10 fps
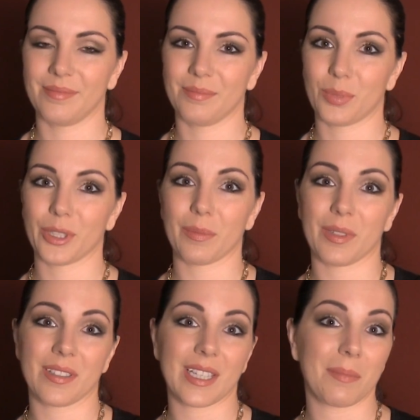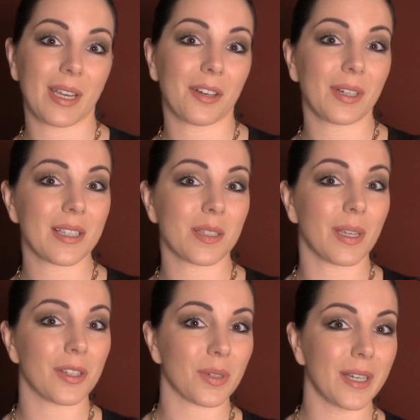put them in the same kind of
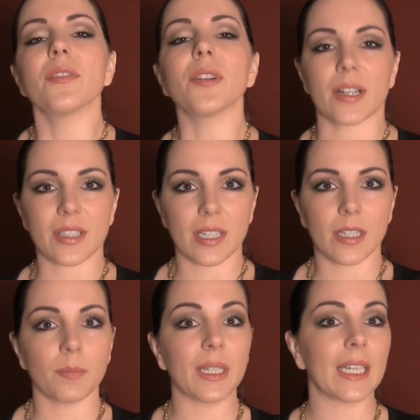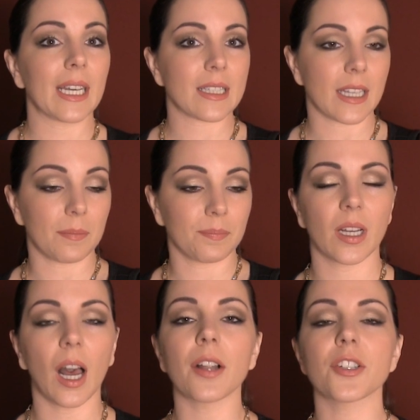recipes, right? First, BDSM.
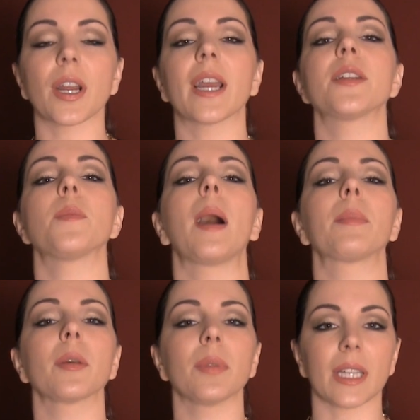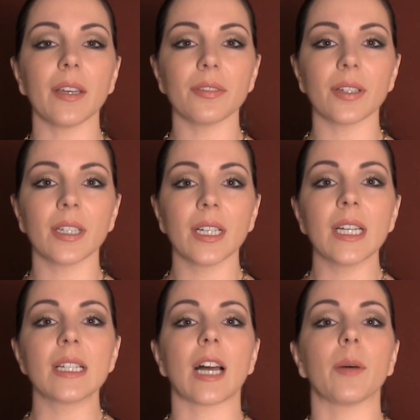Contrary to popular belief,
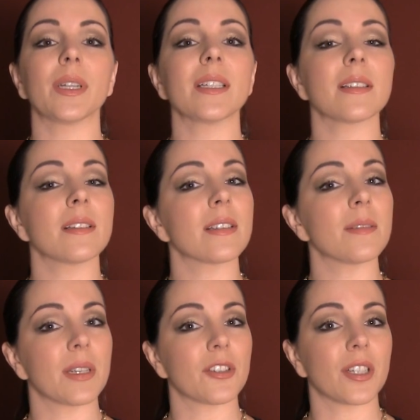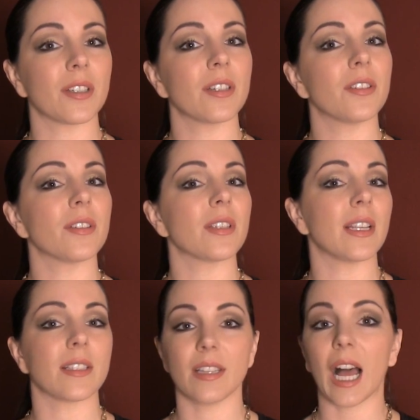dominance and submission
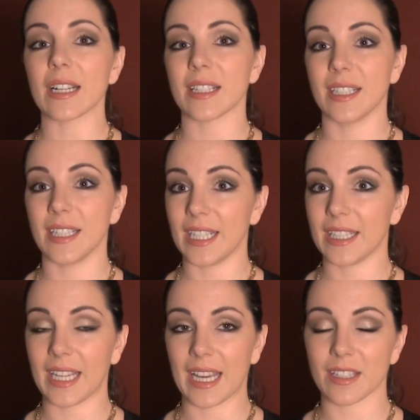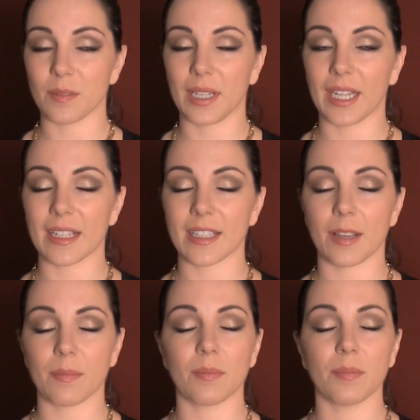is not the D and the S in
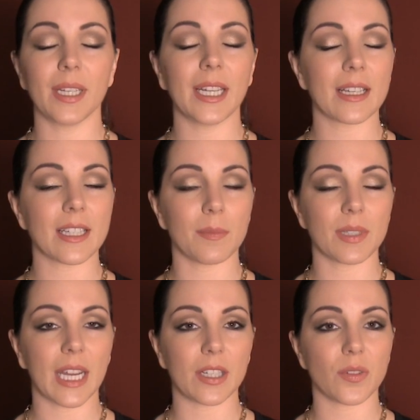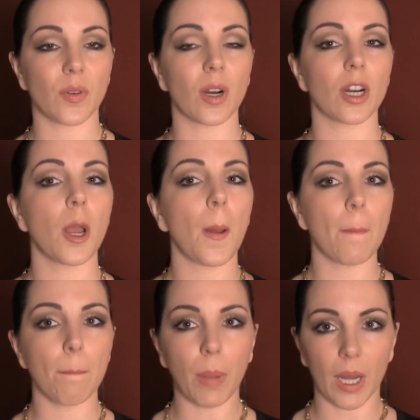BDSM. BDSM stands for
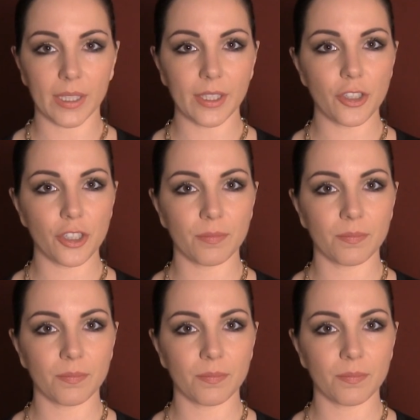bondage,